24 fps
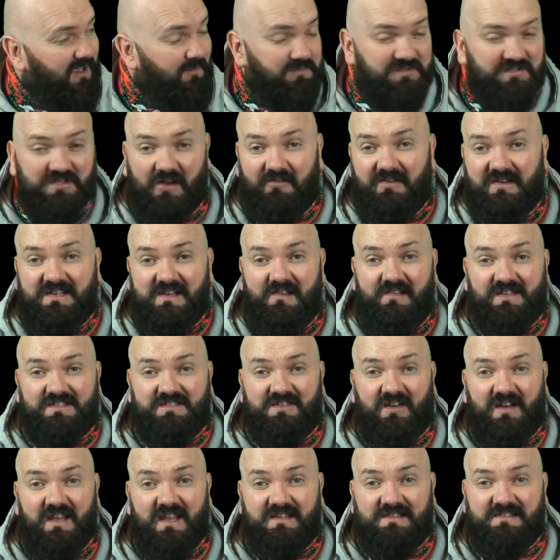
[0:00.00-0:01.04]
I'm sorry Derek's
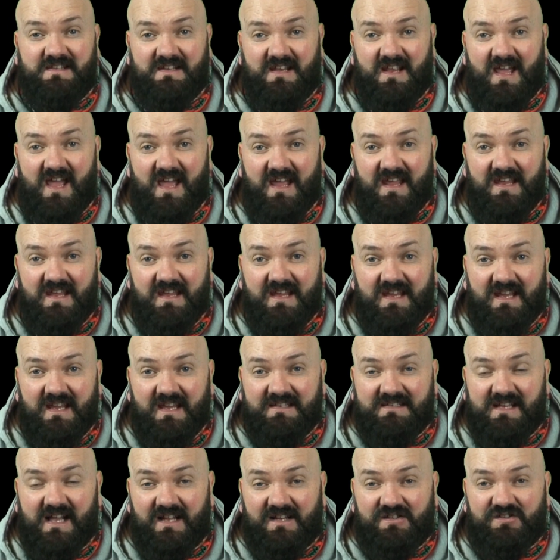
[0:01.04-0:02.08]
not here today.
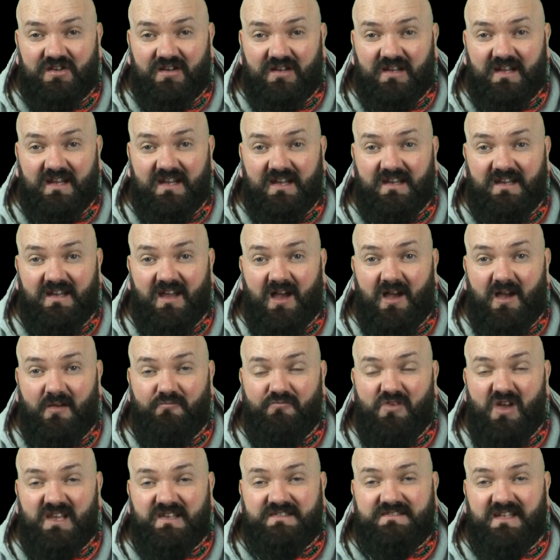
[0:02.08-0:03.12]
He's actually
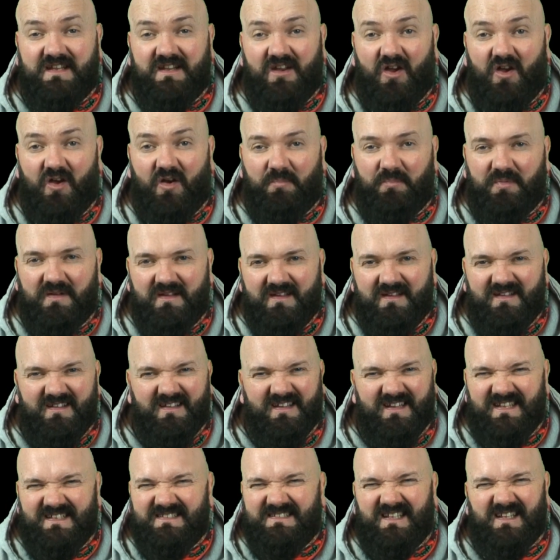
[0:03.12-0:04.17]
resting up.
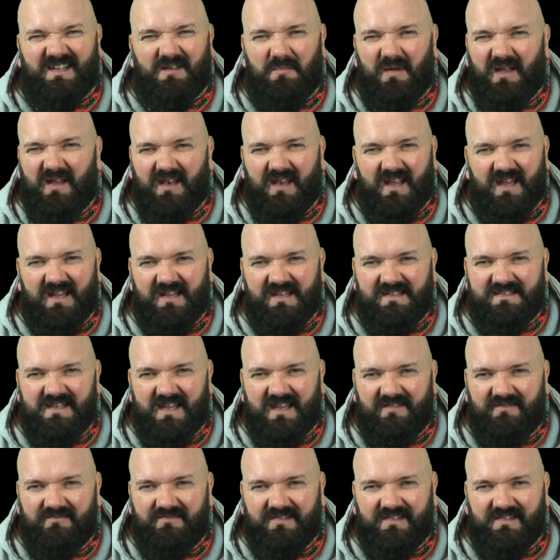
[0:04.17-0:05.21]
He's a little bit
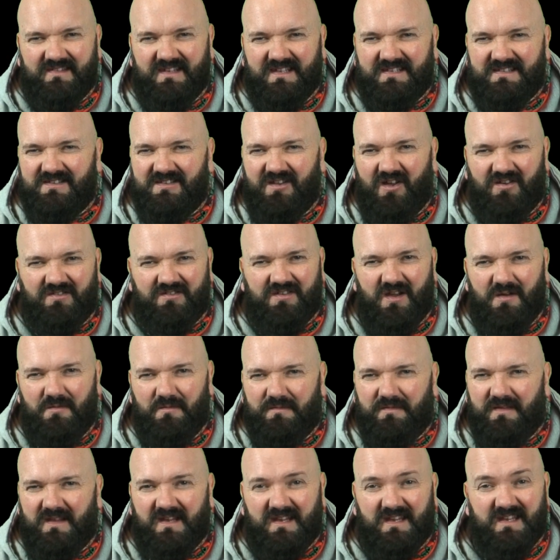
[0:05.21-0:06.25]
lazy. This lockdown
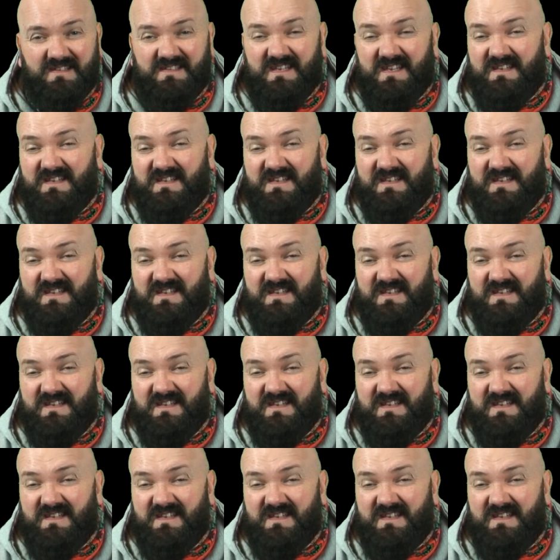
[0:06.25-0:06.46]
thing is